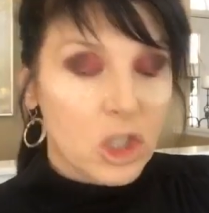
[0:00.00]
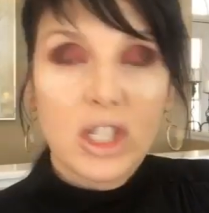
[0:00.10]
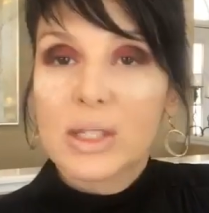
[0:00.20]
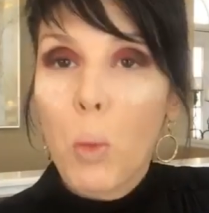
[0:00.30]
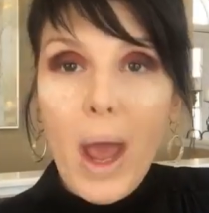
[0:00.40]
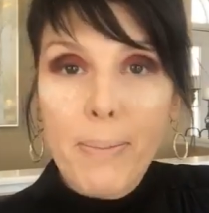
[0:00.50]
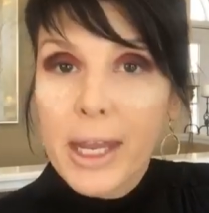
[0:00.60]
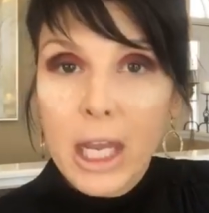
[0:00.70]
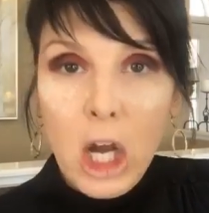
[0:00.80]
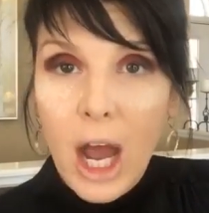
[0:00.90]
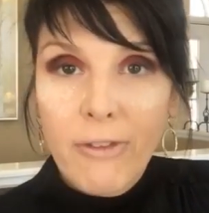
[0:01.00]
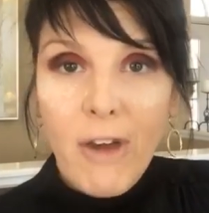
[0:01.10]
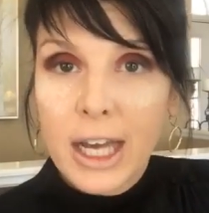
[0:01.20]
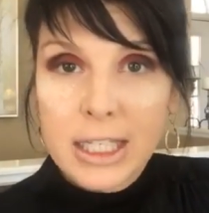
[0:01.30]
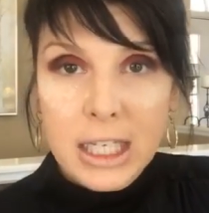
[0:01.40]
just wiping it
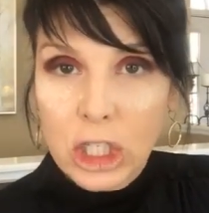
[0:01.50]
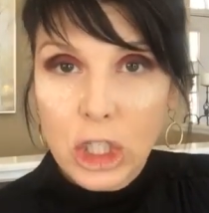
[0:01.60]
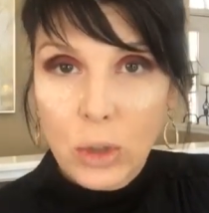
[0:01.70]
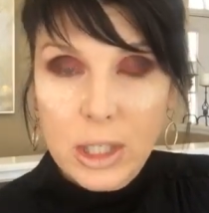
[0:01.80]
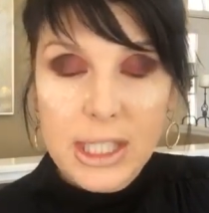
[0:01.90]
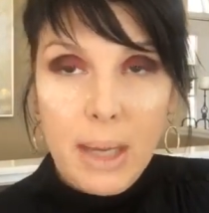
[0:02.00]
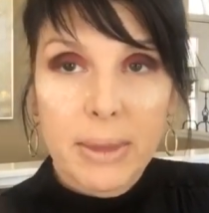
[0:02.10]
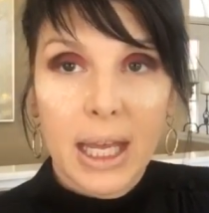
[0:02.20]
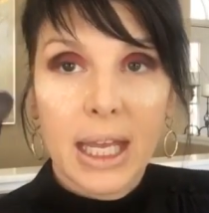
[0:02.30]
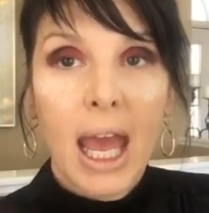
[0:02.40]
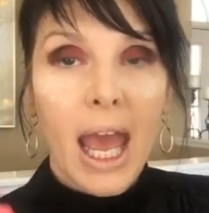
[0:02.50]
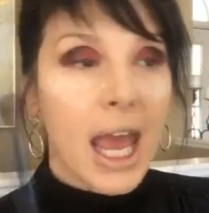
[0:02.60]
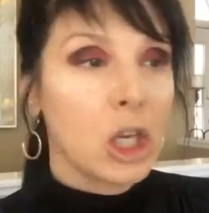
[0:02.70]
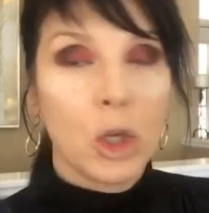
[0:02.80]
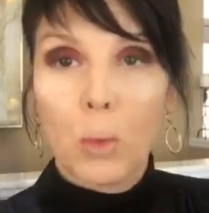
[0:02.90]
off on a tissue or something,
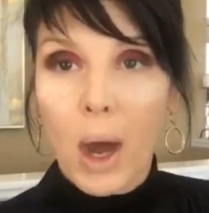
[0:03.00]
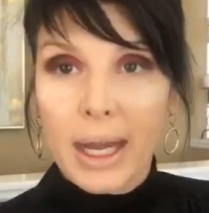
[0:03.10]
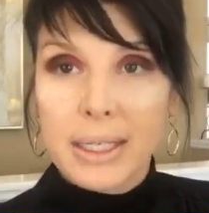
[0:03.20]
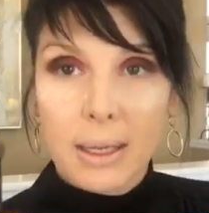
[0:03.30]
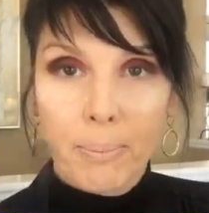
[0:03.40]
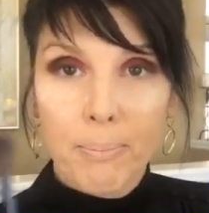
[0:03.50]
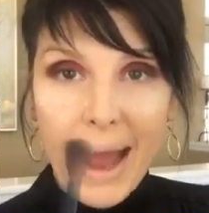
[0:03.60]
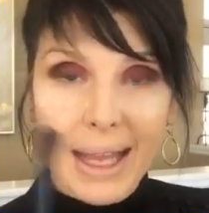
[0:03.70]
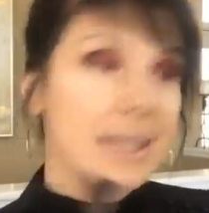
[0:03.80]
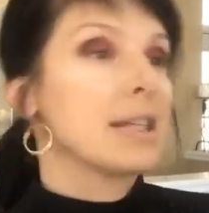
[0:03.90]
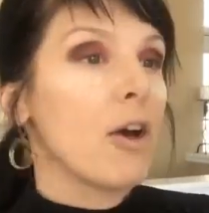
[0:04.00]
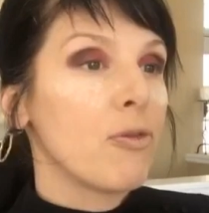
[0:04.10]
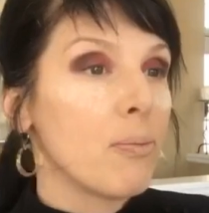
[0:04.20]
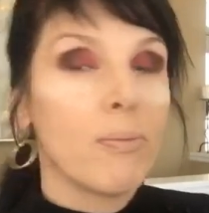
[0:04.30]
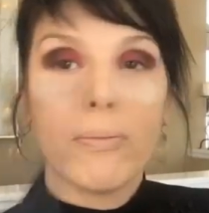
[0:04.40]
and you want it by
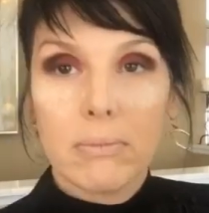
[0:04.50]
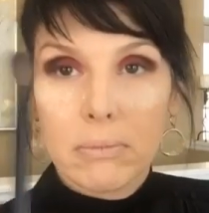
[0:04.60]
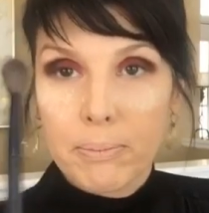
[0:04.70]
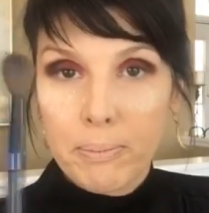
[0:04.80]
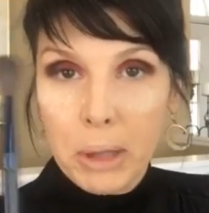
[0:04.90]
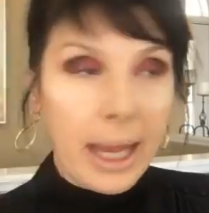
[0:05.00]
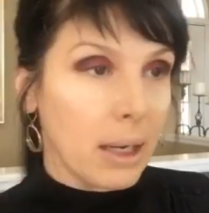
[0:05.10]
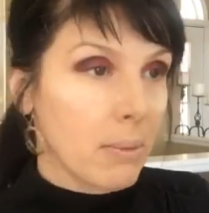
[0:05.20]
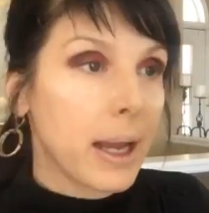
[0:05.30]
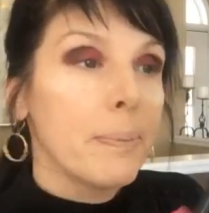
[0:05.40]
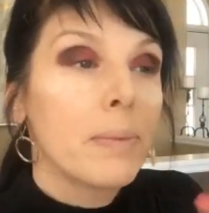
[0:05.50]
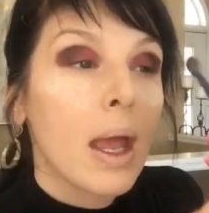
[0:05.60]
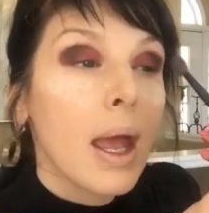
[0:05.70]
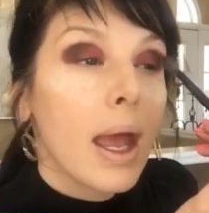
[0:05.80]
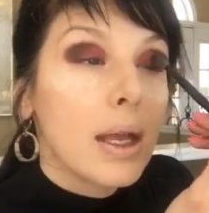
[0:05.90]
itself plain, right?
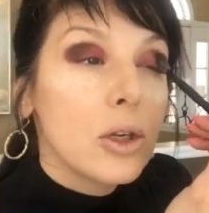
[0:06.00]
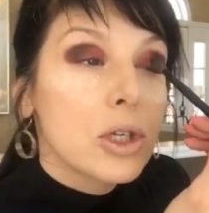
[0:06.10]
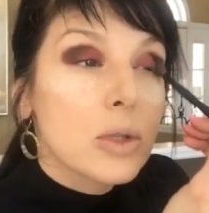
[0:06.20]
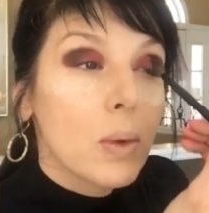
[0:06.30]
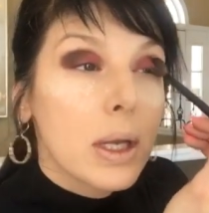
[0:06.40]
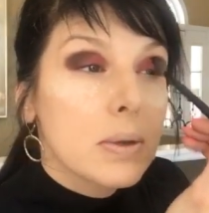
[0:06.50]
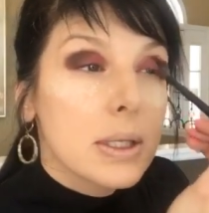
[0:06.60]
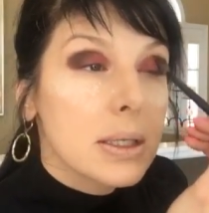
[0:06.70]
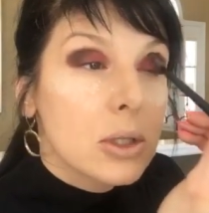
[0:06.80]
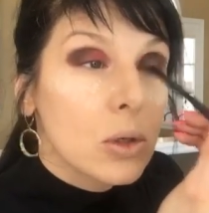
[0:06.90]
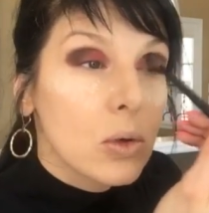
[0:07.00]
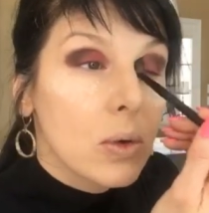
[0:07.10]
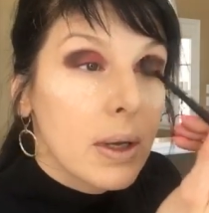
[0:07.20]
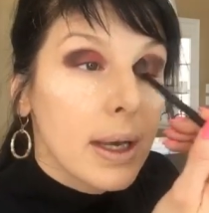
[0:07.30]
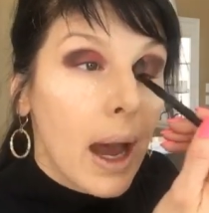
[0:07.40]
and you just want to use it
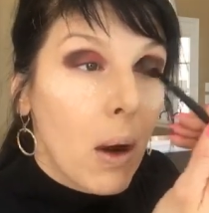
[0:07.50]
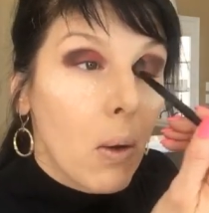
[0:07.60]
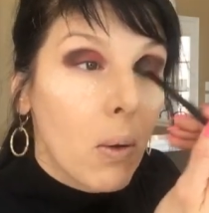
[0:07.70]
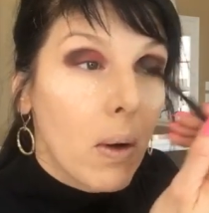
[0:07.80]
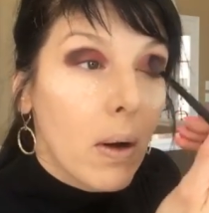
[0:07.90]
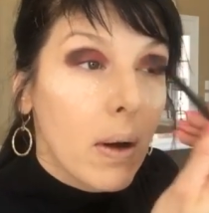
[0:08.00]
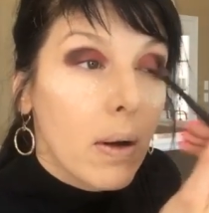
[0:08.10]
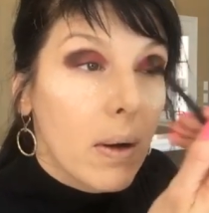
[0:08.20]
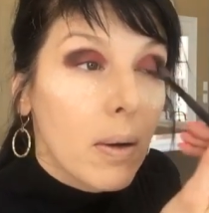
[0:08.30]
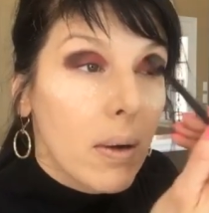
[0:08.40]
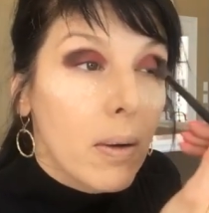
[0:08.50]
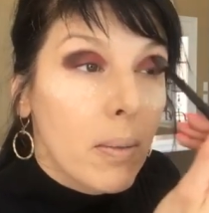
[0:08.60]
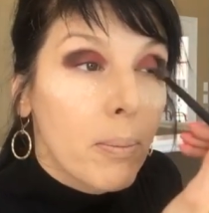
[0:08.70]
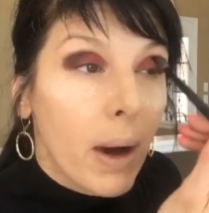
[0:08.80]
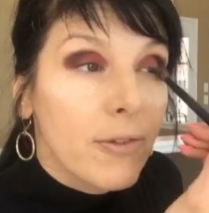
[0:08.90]
to now
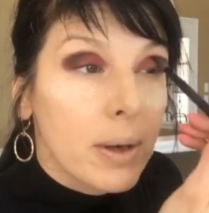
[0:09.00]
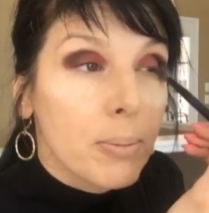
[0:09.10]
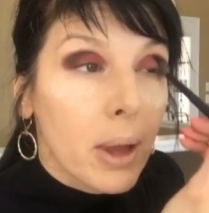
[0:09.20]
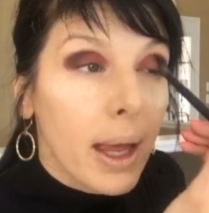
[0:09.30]
buff and